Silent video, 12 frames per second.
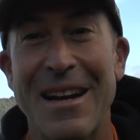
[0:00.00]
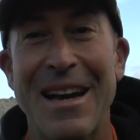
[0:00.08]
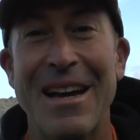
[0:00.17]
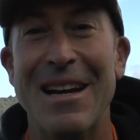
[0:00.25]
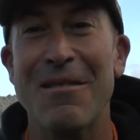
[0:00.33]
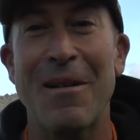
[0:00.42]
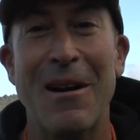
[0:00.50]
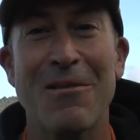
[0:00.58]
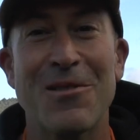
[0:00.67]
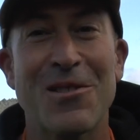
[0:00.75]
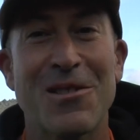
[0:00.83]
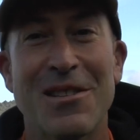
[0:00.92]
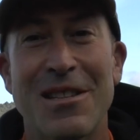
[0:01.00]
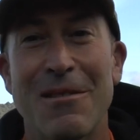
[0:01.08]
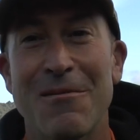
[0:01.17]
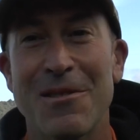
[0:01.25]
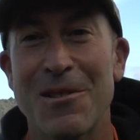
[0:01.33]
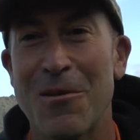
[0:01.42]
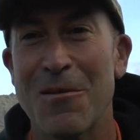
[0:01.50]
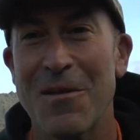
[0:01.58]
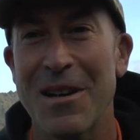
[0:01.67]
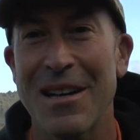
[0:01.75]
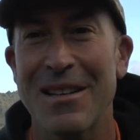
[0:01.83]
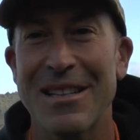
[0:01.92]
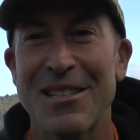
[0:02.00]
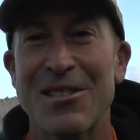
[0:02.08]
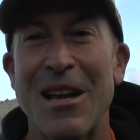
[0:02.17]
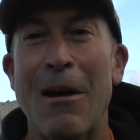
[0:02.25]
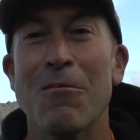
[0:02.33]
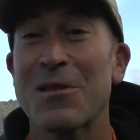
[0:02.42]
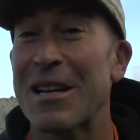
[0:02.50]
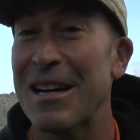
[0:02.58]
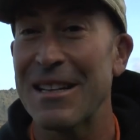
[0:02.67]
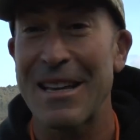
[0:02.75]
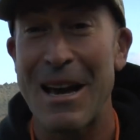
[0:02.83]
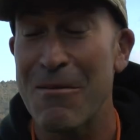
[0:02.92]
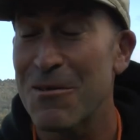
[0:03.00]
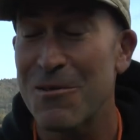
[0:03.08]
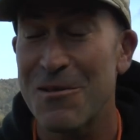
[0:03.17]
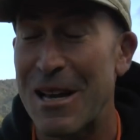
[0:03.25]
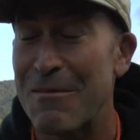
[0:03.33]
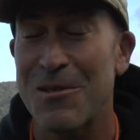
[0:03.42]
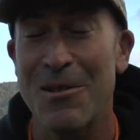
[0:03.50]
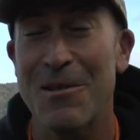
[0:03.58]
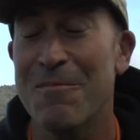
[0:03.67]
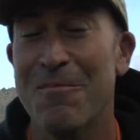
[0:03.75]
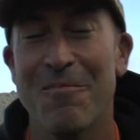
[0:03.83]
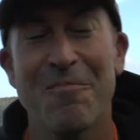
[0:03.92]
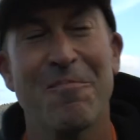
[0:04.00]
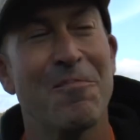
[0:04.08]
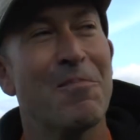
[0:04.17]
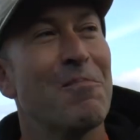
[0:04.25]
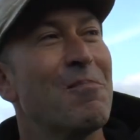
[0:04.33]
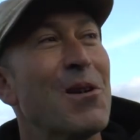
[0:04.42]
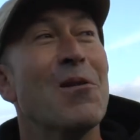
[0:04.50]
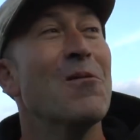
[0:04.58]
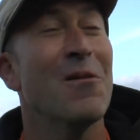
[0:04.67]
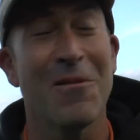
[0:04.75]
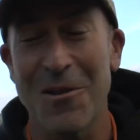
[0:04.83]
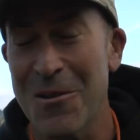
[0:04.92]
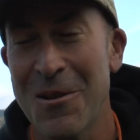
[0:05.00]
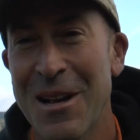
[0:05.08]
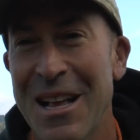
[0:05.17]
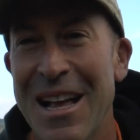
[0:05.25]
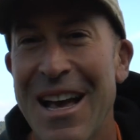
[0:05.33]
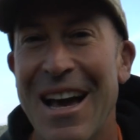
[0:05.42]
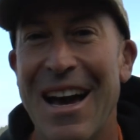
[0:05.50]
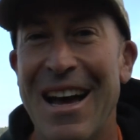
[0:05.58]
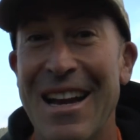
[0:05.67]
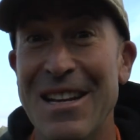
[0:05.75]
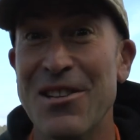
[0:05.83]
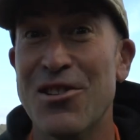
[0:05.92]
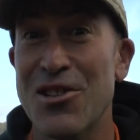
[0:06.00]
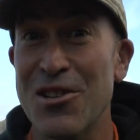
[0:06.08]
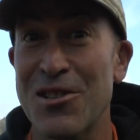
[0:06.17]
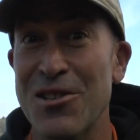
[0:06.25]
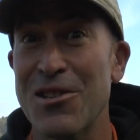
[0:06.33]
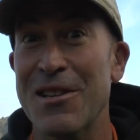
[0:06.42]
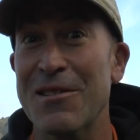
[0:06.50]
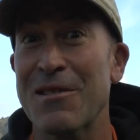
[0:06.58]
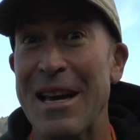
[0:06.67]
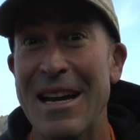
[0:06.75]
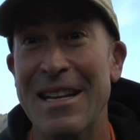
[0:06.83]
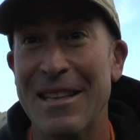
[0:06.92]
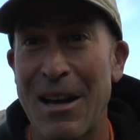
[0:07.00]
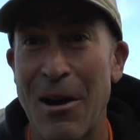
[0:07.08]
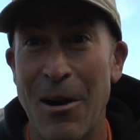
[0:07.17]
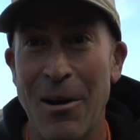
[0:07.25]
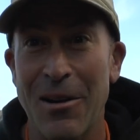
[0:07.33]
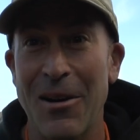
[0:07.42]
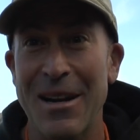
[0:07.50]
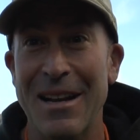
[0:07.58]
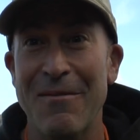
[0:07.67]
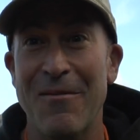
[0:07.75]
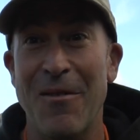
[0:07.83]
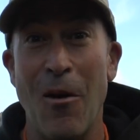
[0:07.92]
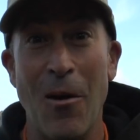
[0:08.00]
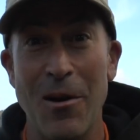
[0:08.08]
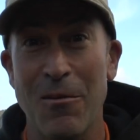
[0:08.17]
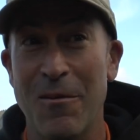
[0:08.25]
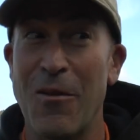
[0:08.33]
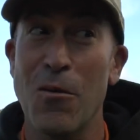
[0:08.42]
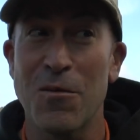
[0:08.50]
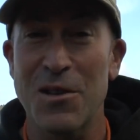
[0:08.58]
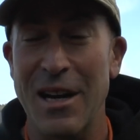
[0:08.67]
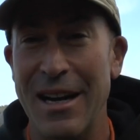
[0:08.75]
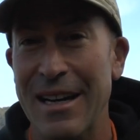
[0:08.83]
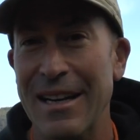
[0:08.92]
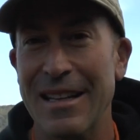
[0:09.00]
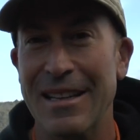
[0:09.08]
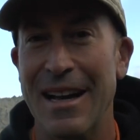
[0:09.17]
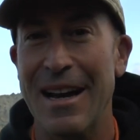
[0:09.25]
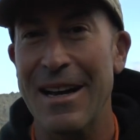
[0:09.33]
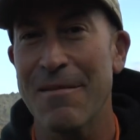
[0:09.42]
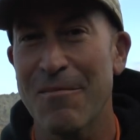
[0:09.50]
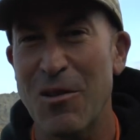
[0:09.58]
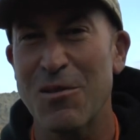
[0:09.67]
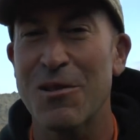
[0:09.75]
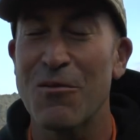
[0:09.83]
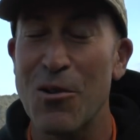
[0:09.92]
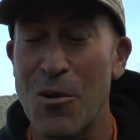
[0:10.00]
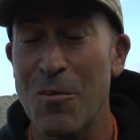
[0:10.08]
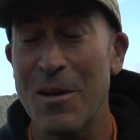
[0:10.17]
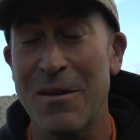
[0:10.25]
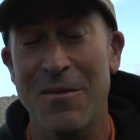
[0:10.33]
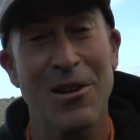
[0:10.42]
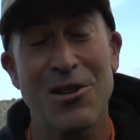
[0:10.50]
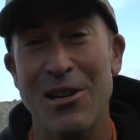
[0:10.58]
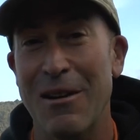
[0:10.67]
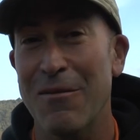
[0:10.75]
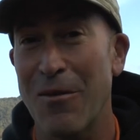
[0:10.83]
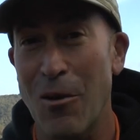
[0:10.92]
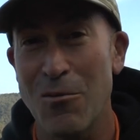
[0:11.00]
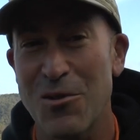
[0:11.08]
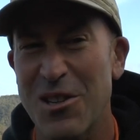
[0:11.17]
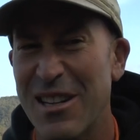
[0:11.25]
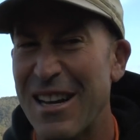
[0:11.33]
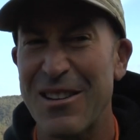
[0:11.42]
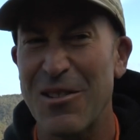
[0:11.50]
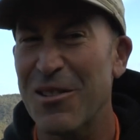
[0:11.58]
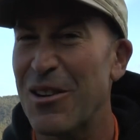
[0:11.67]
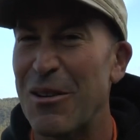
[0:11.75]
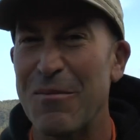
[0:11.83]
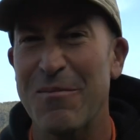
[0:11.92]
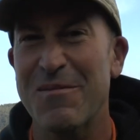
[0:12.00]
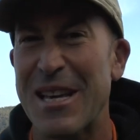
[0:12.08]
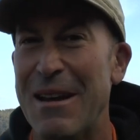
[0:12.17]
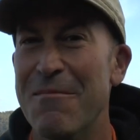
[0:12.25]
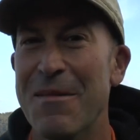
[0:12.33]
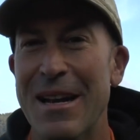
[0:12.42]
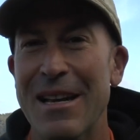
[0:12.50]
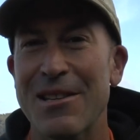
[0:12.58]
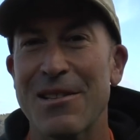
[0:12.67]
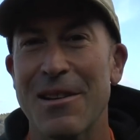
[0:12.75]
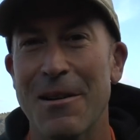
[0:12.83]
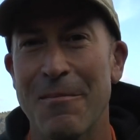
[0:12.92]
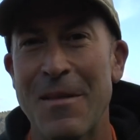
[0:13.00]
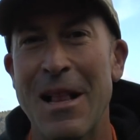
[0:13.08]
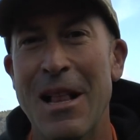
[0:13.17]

it out in the boat just as it was sort of the sun was going down, which was absolutely beautiful. And then just as it was getting dark, I had a final fourth take of the day and moved a real big fish. Unfortunately, I had it on like 10 minutes, and I